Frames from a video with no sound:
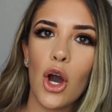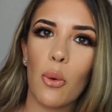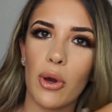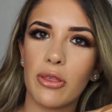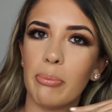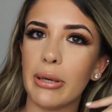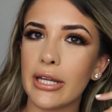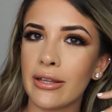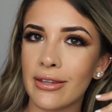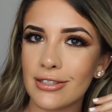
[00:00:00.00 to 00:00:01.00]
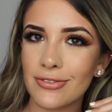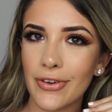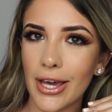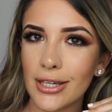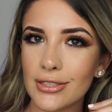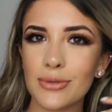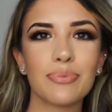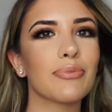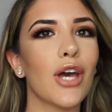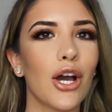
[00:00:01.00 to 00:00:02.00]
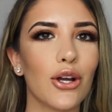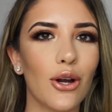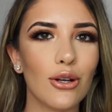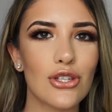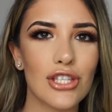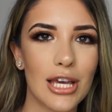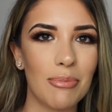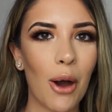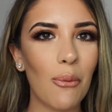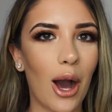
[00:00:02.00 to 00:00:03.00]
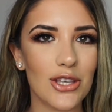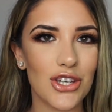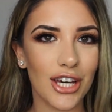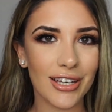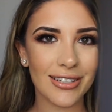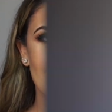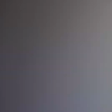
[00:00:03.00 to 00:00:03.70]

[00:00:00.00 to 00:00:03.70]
with beating this face, girl, just keep on watching.